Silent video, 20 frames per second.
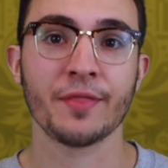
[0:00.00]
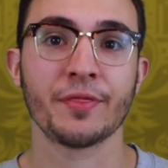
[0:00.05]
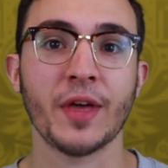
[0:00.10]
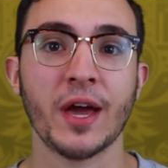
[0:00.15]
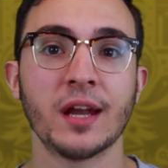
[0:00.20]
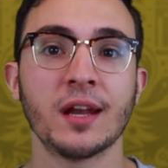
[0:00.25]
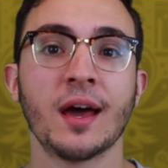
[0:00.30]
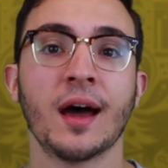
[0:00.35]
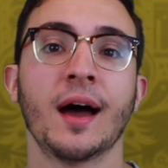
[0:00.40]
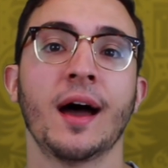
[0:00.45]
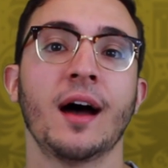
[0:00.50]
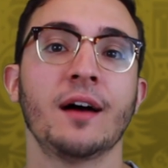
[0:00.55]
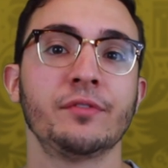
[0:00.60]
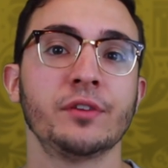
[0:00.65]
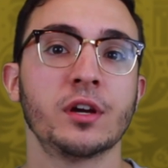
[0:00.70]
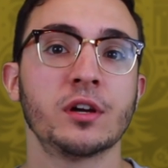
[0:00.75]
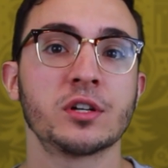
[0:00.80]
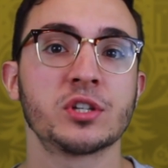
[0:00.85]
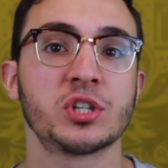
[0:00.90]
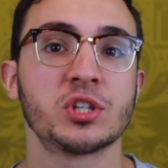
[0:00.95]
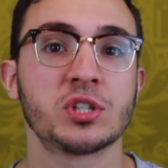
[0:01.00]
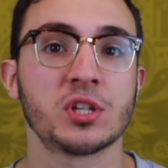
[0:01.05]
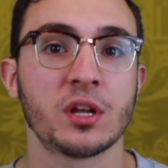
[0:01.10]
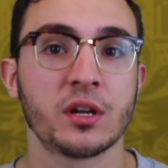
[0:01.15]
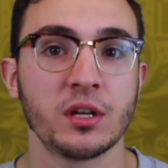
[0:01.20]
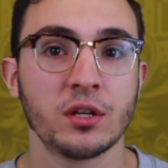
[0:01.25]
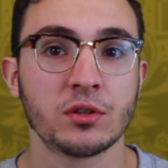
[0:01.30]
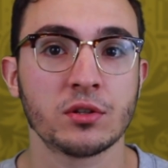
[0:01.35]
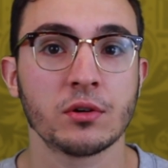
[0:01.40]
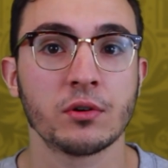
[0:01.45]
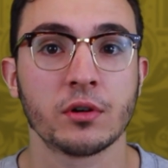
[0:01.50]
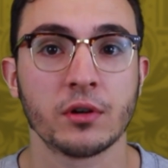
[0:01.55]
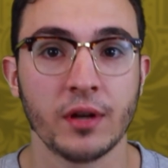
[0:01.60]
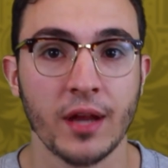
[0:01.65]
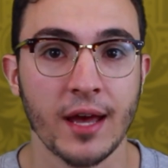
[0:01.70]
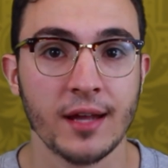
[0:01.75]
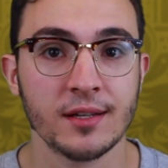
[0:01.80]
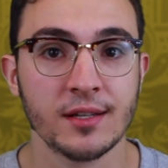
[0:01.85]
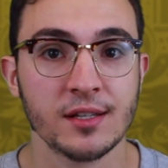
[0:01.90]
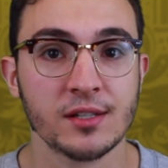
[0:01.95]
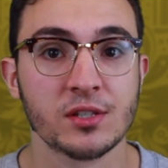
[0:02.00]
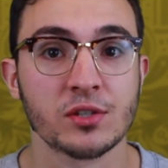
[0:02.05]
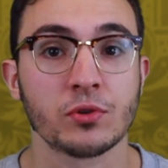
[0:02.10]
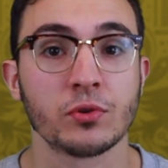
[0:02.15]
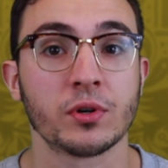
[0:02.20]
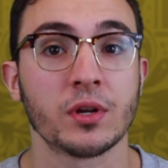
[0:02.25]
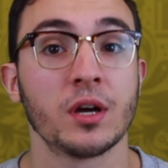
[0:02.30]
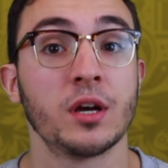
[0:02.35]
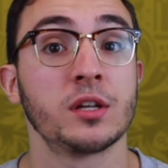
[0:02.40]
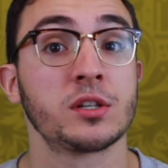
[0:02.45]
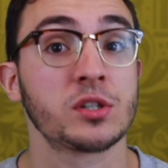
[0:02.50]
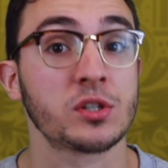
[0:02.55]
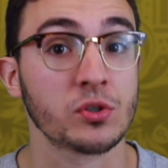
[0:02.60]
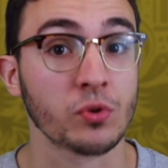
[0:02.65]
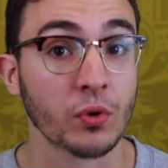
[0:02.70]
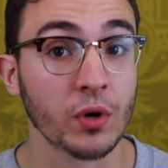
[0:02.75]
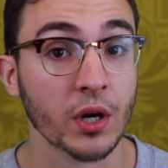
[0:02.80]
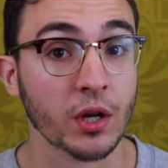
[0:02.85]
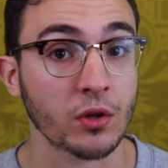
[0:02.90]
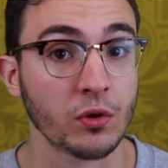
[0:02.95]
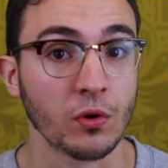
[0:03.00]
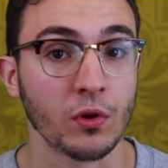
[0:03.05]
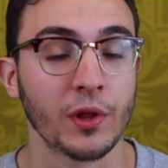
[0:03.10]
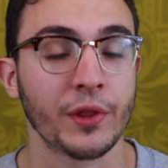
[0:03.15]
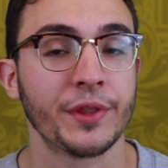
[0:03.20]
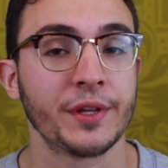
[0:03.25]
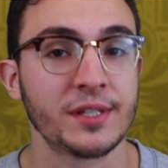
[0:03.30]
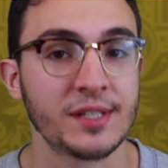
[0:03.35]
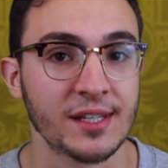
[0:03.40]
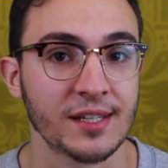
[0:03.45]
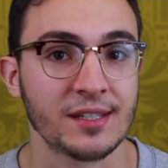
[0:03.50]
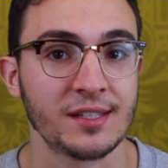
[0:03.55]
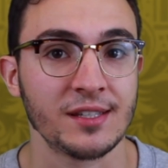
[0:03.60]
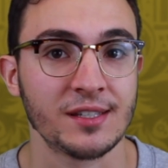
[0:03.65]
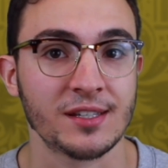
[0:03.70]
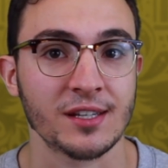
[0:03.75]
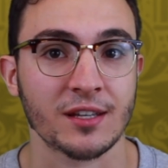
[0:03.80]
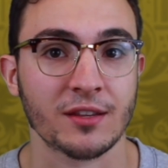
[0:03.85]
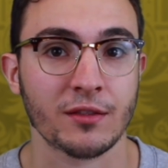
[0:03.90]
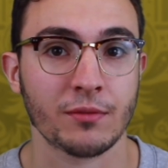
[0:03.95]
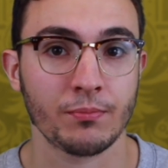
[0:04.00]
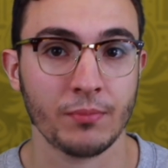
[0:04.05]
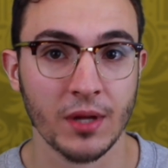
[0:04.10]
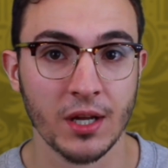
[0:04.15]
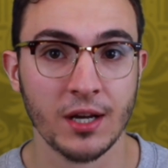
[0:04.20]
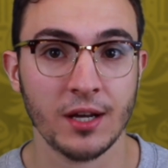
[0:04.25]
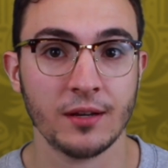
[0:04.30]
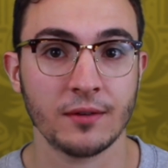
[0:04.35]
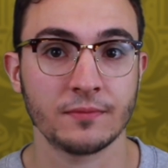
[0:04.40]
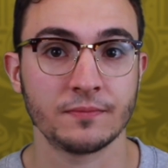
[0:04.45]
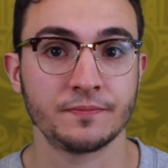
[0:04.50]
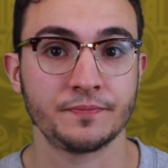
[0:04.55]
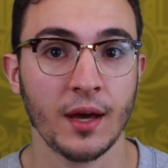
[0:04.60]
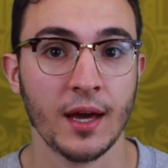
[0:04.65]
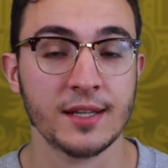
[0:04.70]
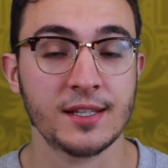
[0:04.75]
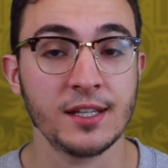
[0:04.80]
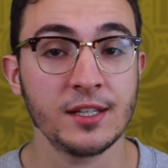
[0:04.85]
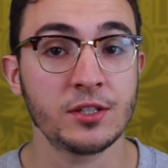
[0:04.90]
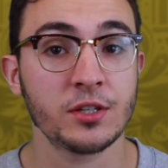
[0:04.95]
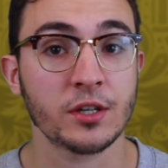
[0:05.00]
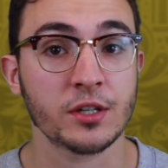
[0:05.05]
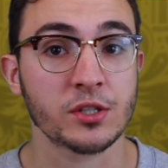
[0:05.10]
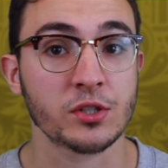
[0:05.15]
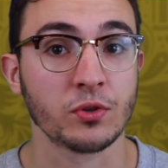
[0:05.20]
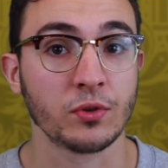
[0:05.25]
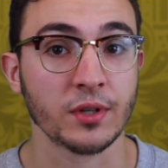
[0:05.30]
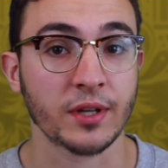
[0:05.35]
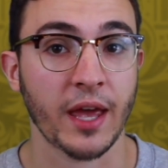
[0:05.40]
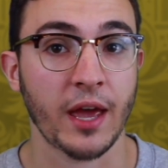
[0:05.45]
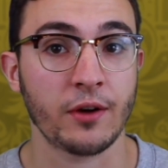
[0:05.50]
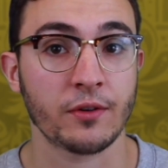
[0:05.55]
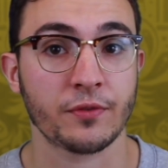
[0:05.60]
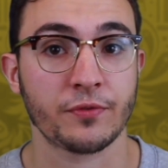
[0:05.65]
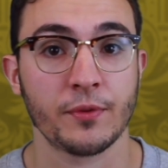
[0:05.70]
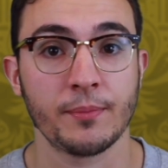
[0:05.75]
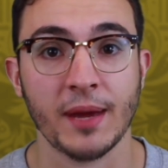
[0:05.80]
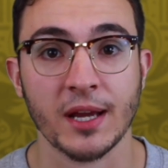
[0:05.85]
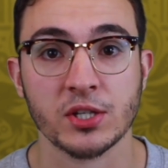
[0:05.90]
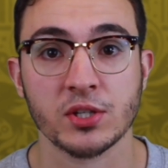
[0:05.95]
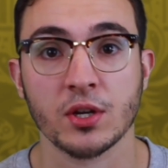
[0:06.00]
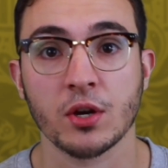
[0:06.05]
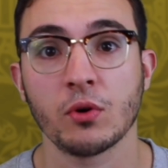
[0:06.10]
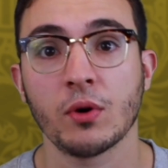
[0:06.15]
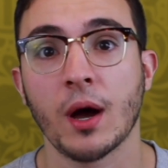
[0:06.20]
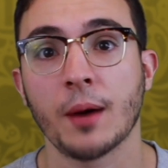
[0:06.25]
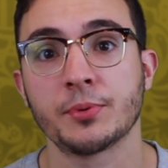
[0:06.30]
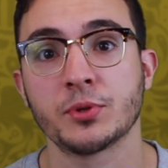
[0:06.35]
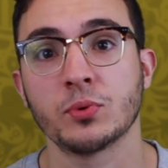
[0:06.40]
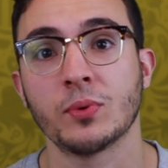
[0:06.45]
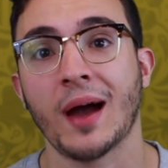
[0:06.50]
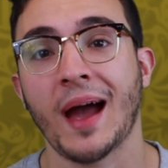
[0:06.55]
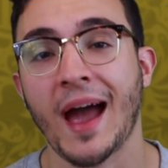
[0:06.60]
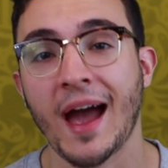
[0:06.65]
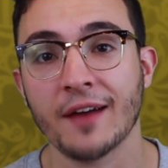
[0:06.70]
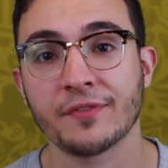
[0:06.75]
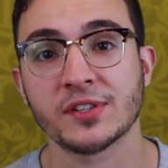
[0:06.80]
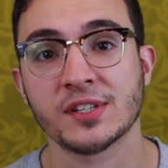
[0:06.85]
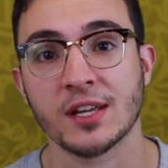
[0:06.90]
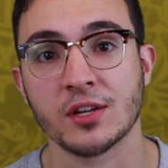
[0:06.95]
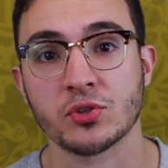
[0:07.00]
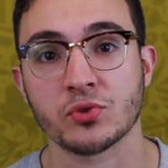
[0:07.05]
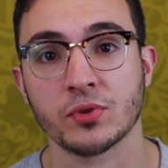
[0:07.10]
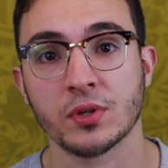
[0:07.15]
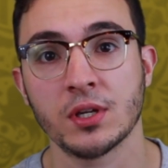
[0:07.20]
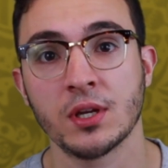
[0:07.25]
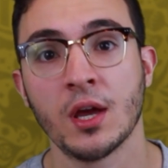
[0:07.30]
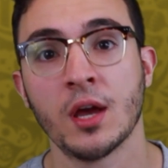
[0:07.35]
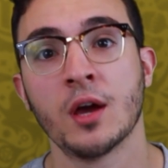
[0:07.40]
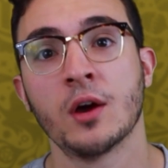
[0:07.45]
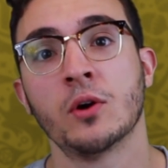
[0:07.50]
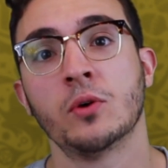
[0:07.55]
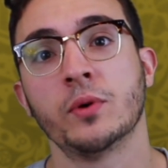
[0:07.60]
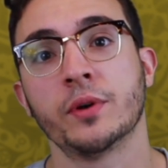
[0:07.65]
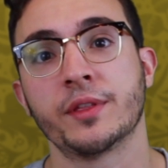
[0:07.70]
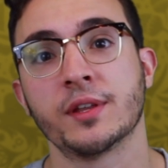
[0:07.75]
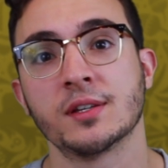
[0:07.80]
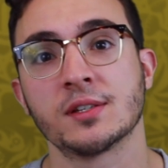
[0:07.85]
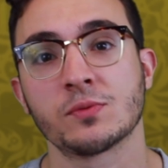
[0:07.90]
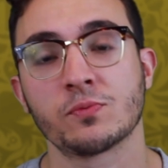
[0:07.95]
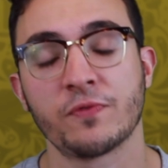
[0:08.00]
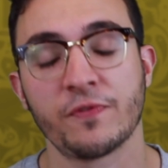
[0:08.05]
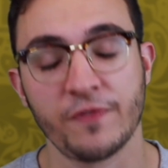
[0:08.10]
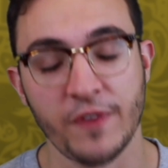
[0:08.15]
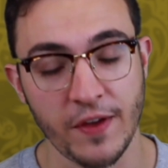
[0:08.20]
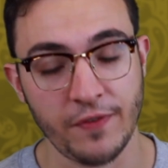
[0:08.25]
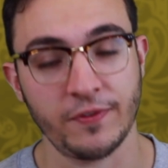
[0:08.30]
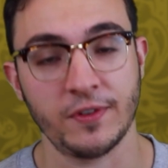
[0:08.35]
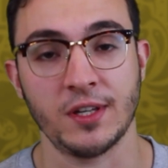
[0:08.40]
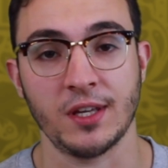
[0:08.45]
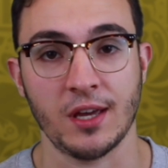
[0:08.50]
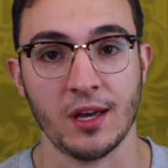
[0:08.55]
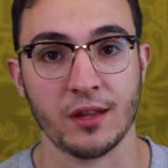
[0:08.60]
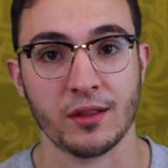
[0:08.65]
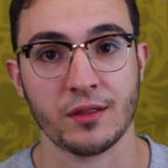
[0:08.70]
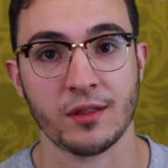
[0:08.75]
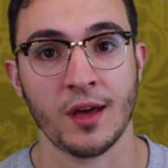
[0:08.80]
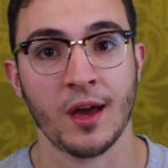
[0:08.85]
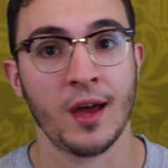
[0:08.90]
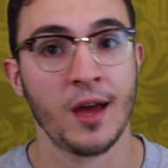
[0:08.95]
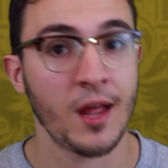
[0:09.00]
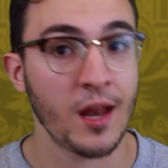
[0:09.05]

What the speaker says: Then, Javier Chicharito Hernandez scored a historic goal in the 66th minute, as he took his goal count for Mexico up to a half century with his 50th.